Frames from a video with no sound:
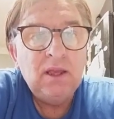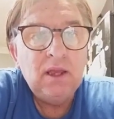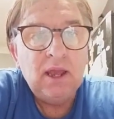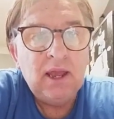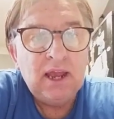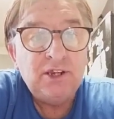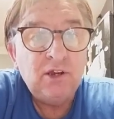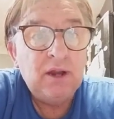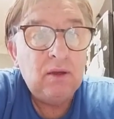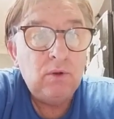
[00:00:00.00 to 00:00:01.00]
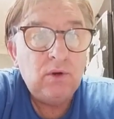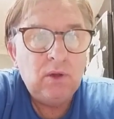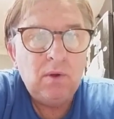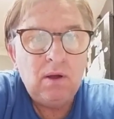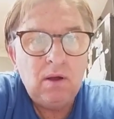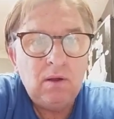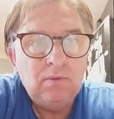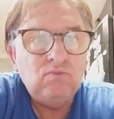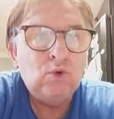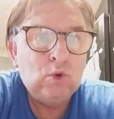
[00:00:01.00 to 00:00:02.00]
and you know who you are,
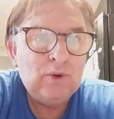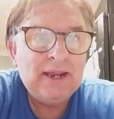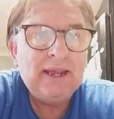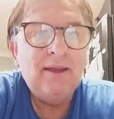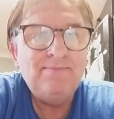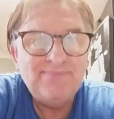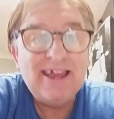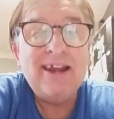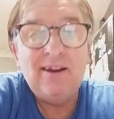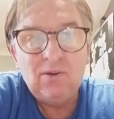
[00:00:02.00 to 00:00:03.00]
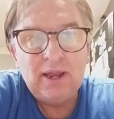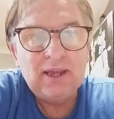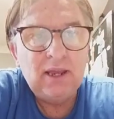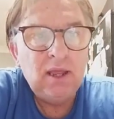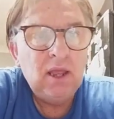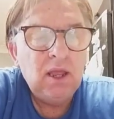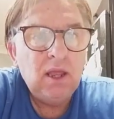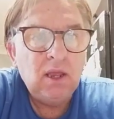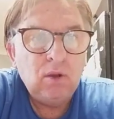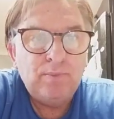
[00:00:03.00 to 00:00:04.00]
Rory and the like,
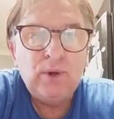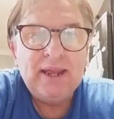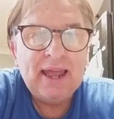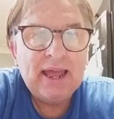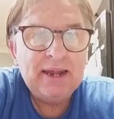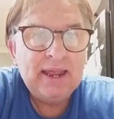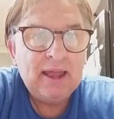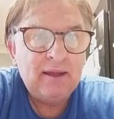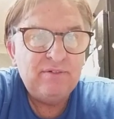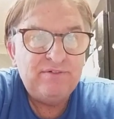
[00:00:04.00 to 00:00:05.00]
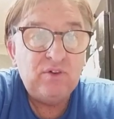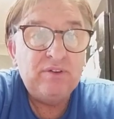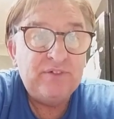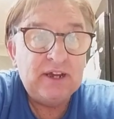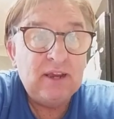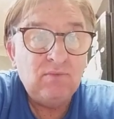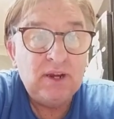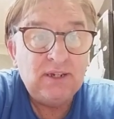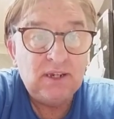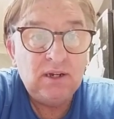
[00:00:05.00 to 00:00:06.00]
who put it out there for a fucking
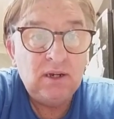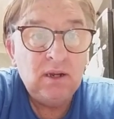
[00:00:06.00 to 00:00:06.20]
reason,